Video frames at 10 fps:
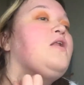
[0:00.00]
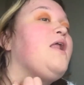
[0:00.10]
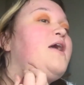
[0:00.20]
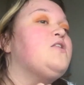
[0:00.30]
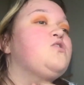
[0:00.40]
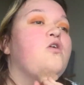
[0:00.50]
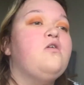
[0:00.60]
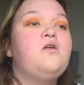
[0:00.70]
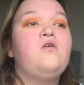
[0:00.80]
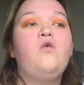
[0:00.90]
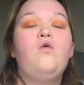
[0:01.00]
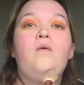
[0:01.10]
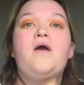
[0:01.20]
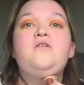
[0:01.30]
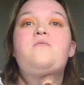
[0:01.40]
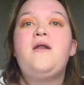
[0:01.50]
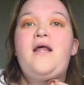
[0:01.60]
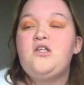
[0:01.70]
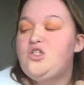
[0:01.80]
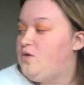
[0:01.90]
later on. Always
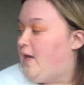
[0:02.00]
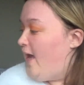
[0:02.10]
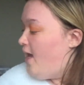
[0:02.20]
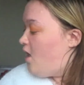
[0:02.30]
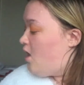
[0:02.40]
blend your neck.